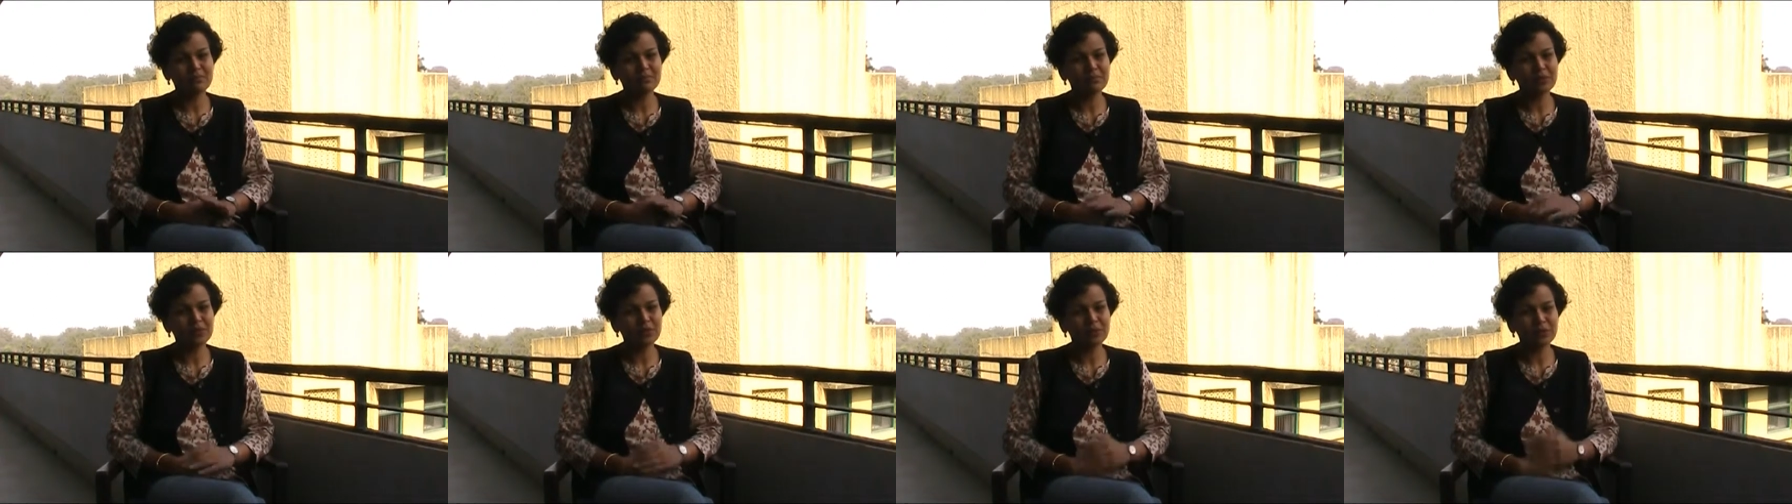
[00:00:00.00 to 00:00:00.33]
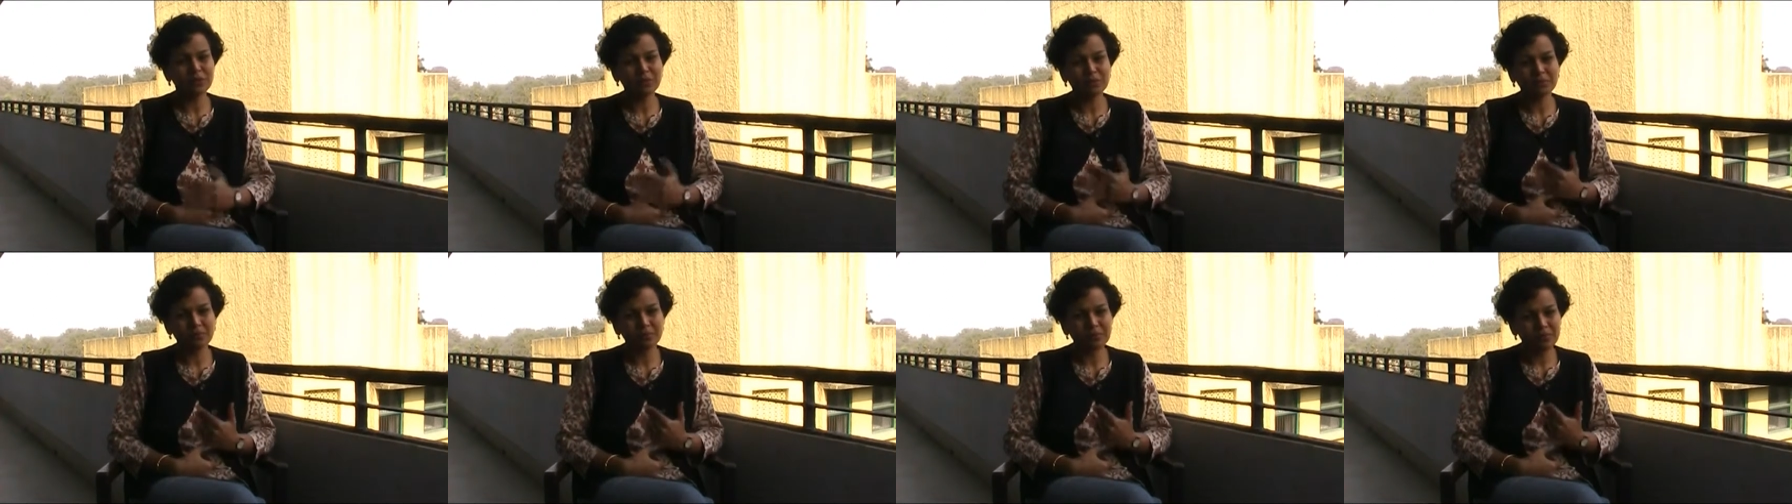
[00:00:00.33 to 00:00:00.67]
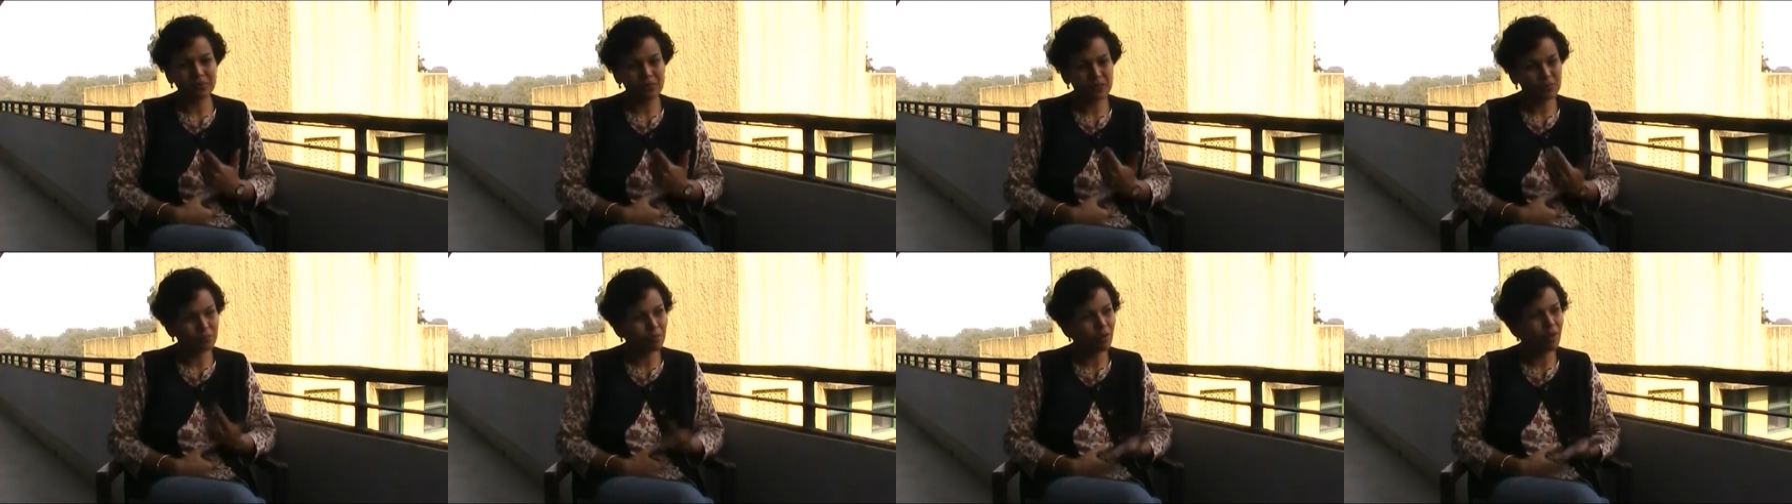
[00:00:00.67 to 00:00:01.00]
you know,
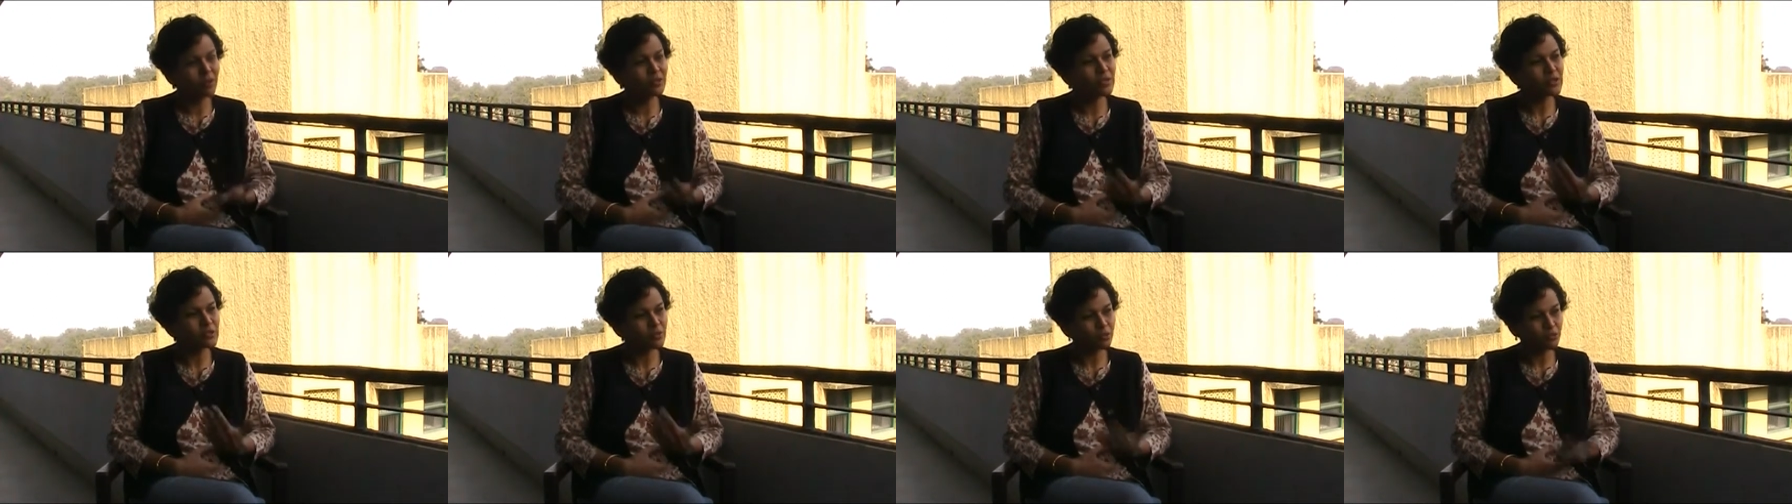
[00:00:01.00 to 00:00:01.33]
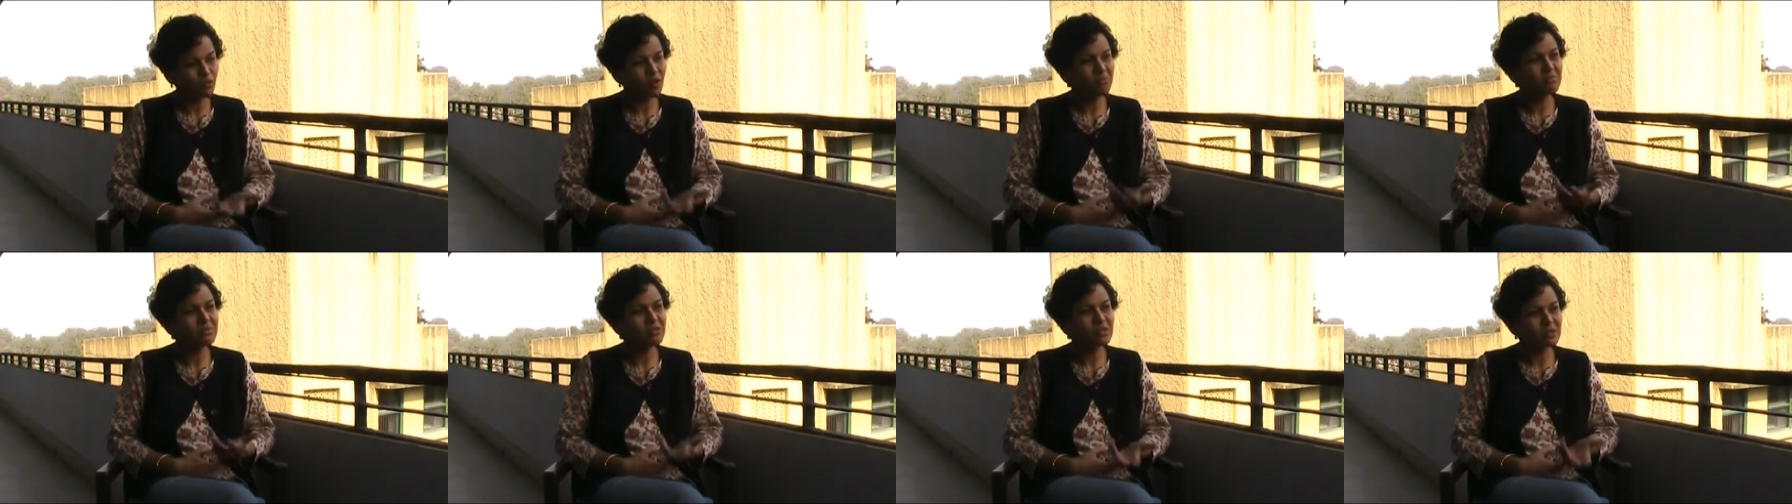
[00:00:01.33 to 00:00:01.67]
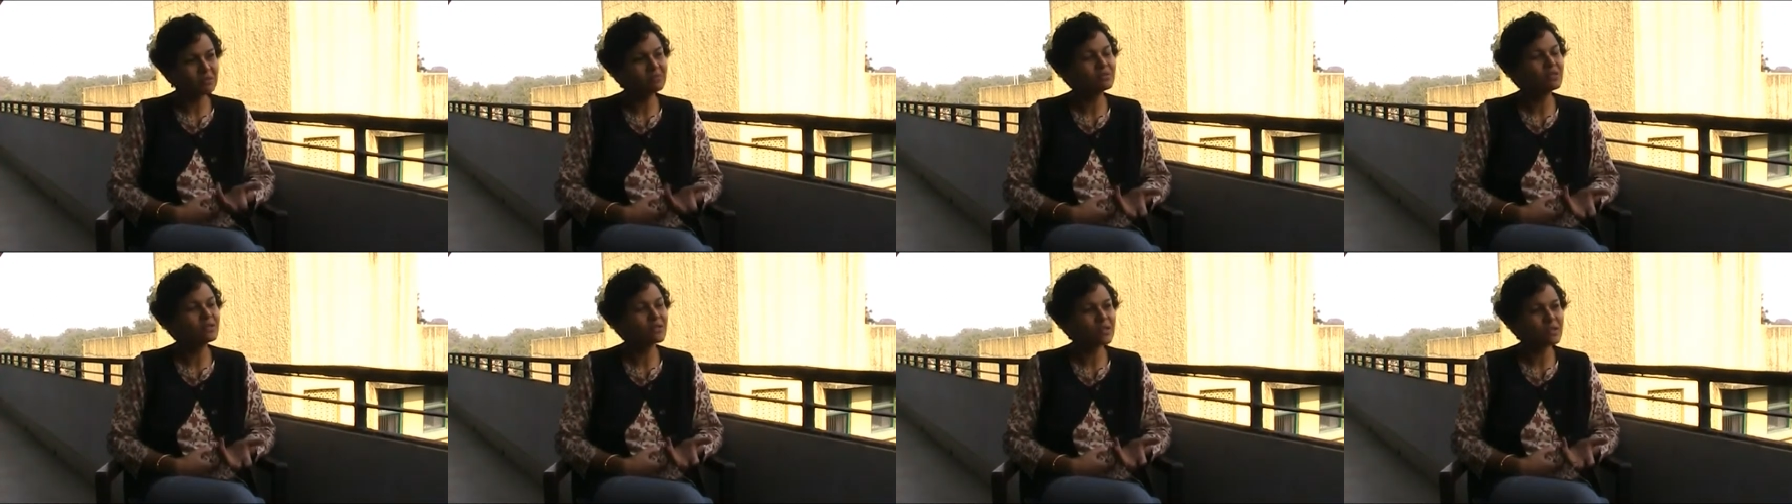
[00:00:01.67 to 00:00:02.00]
response from the
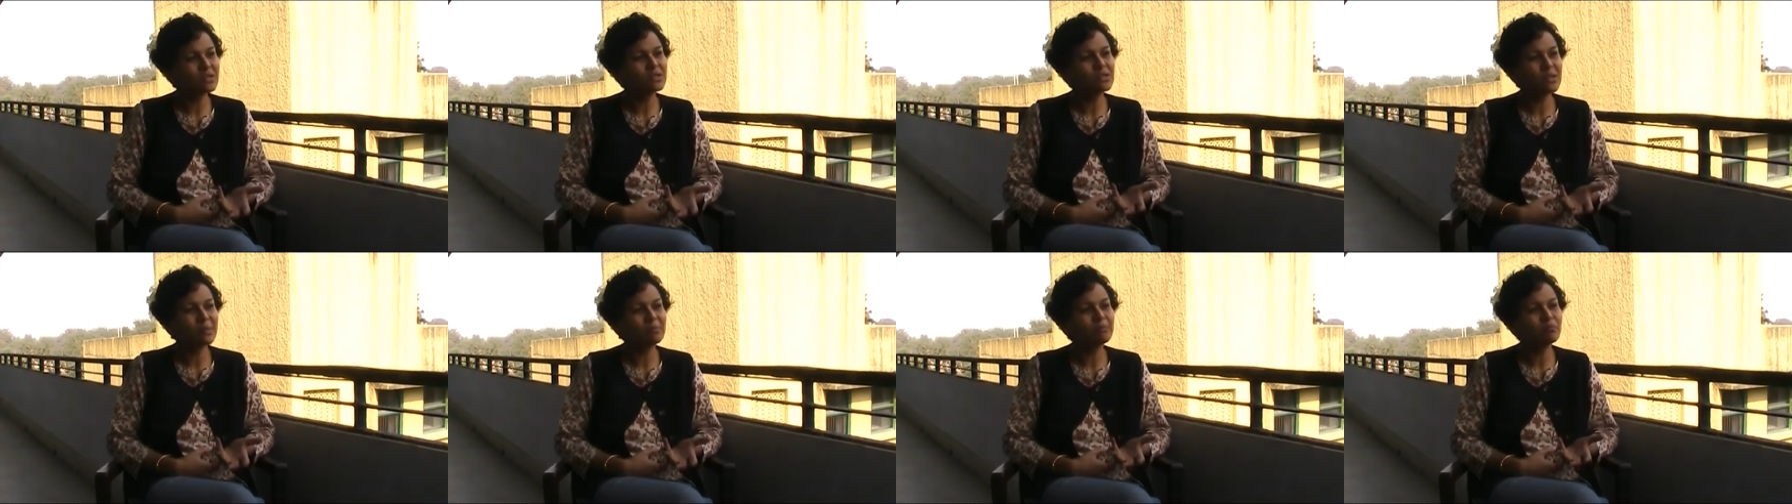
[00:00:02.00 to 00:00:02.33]
river at some